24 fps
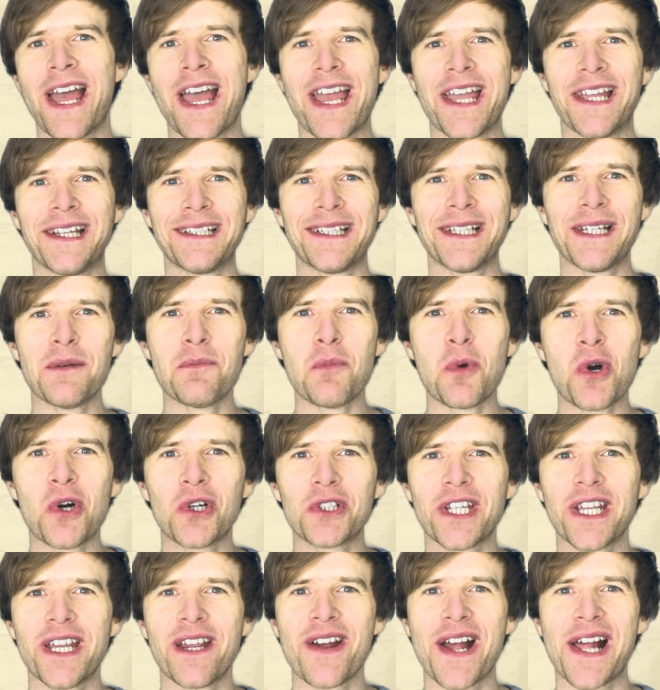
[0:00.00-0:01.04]
Hey, Liam
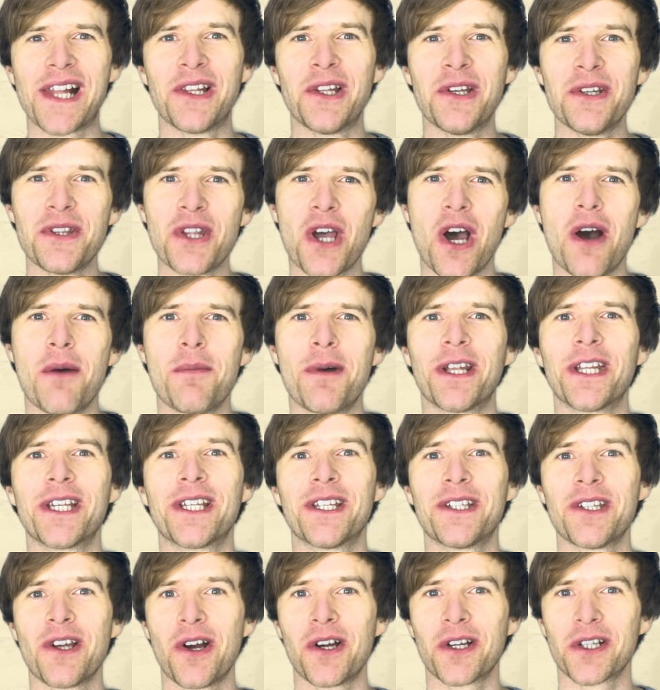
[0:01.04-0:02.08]
Ward here at
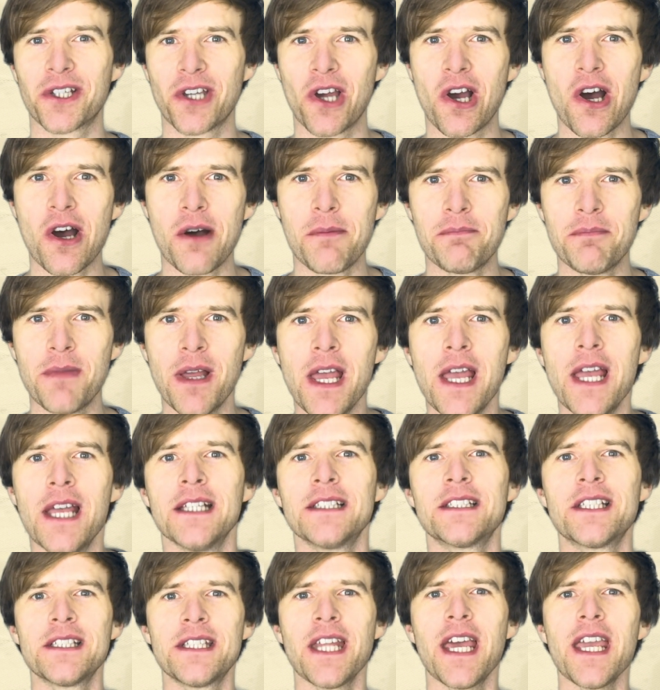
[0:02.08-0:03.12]
LearnTheHarmonica.com.
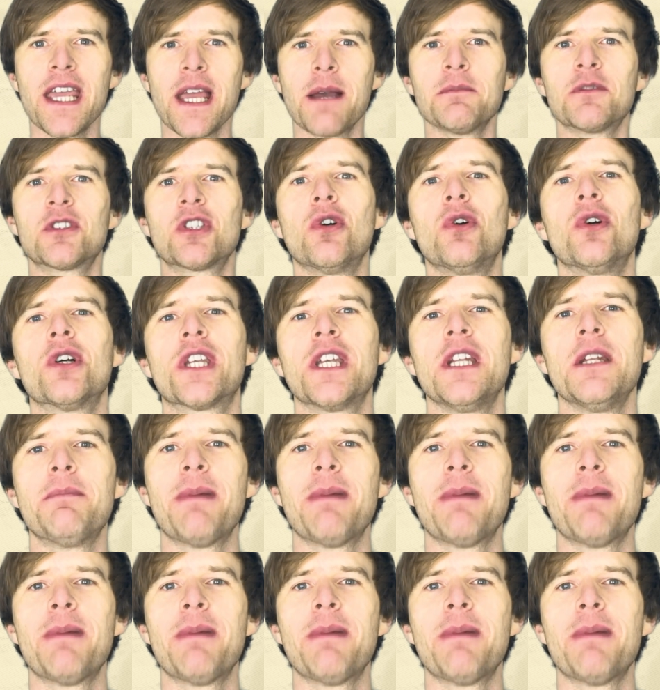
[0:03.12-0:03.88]
Today I'm talking